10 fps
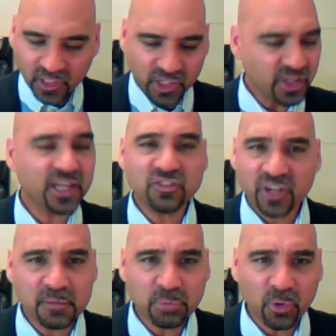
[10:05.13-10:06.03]

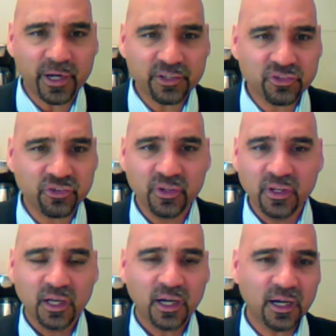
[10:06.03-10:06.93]
And so
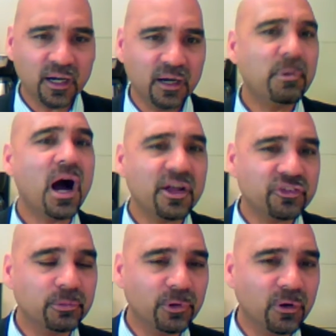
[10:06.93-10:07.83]
you get
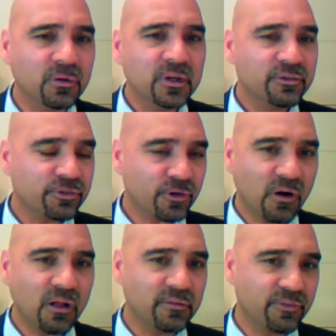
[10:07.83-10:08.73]
10 points
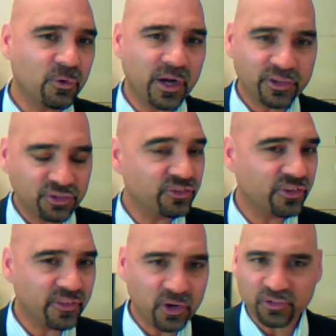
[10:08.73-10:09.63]

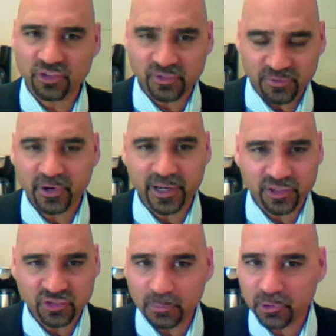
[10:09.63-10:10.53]
possible for
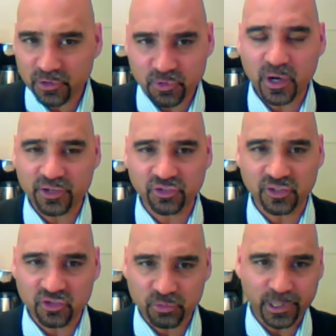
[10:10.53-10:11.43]
all of the questions, and
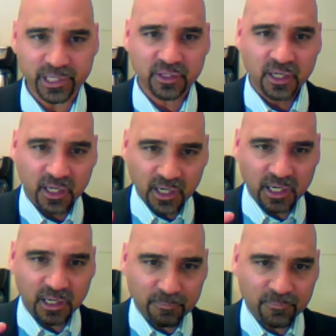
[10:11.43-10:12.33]
there are just a
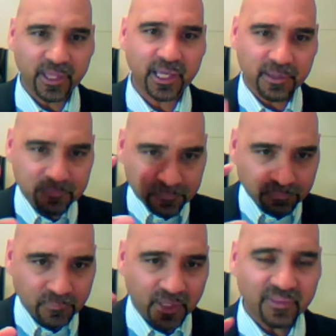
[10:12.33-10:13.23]
various number of
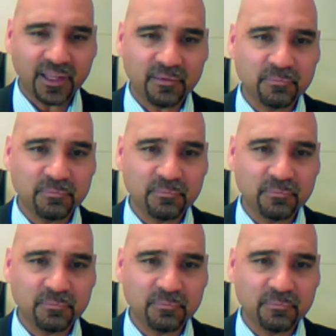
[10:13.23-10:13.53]
questions, but